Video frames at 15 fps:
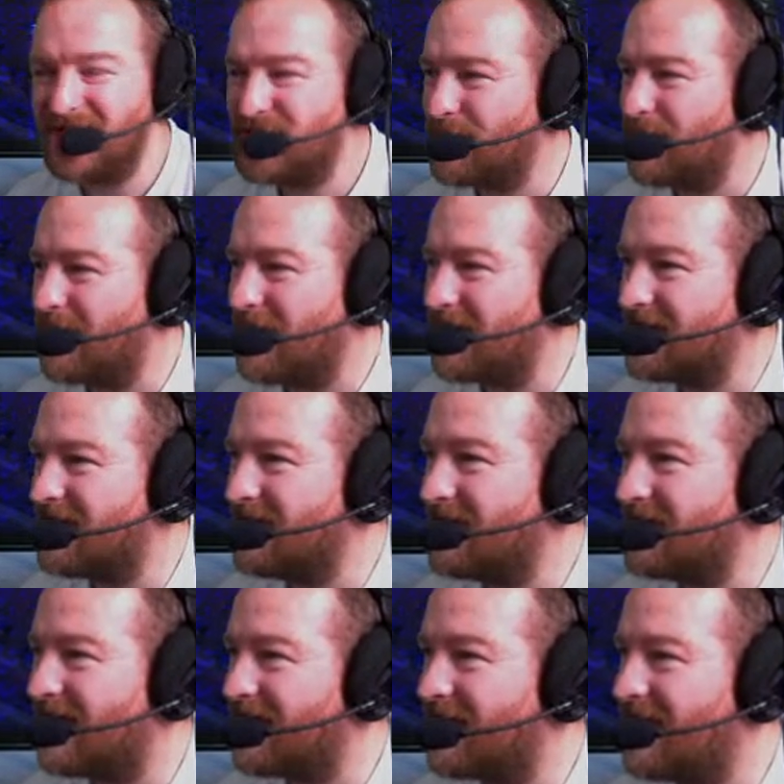So I
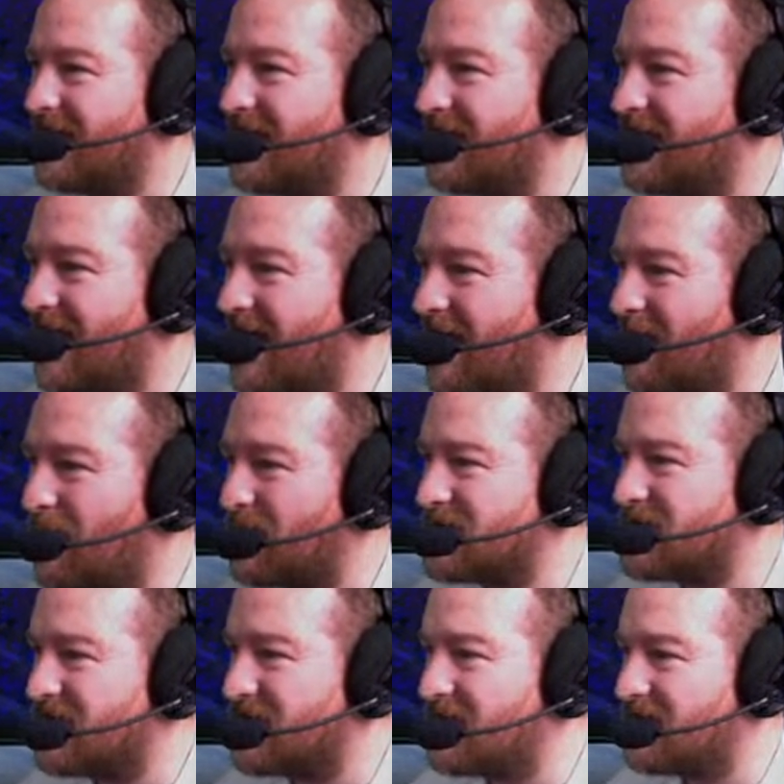think
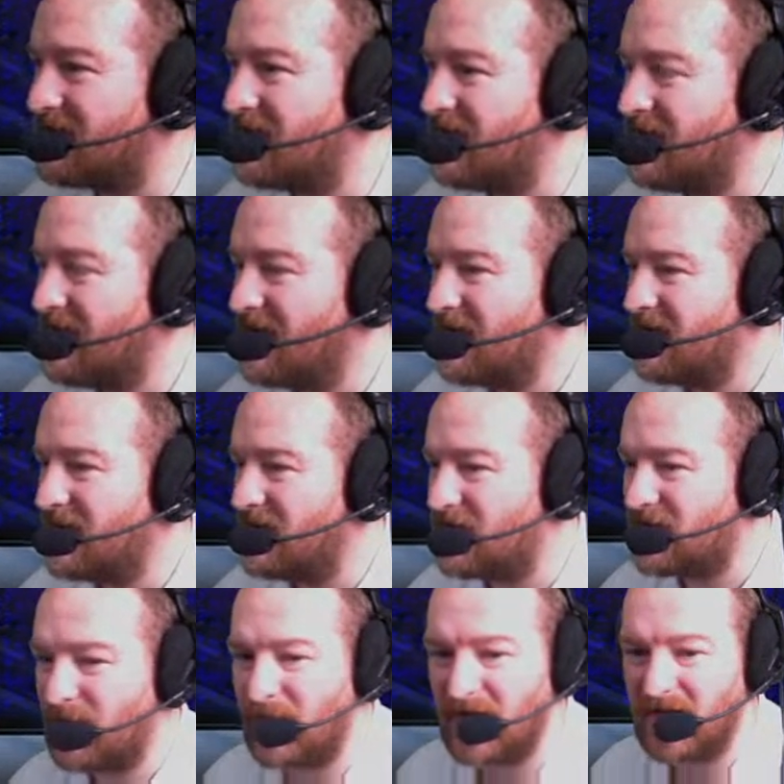once you
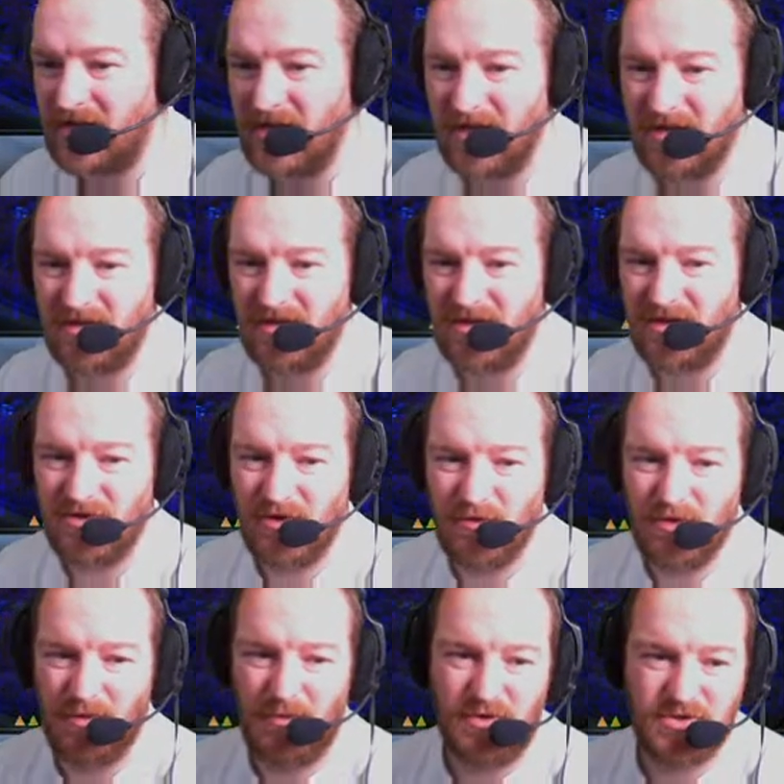do it and you do
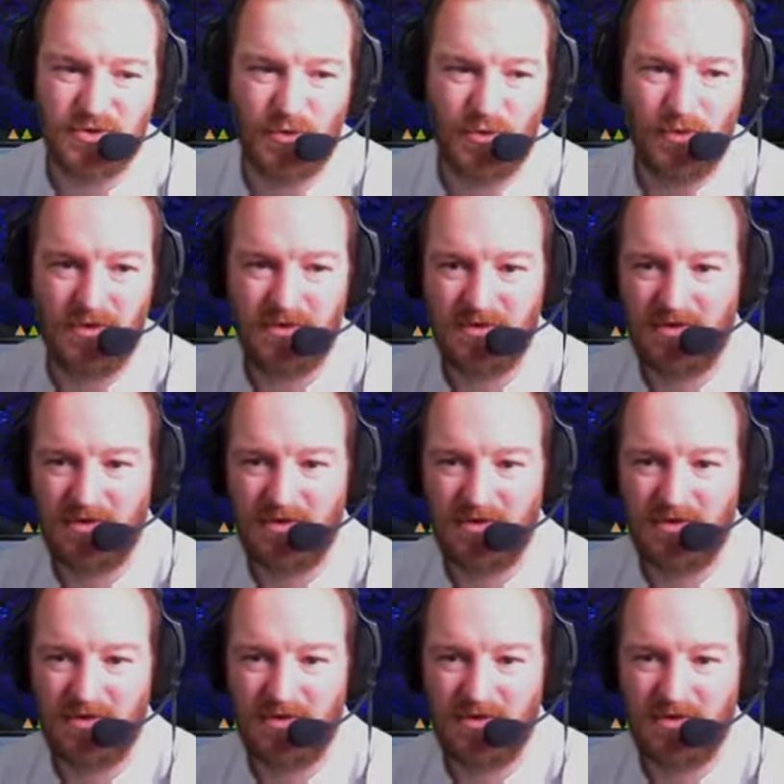the Morse code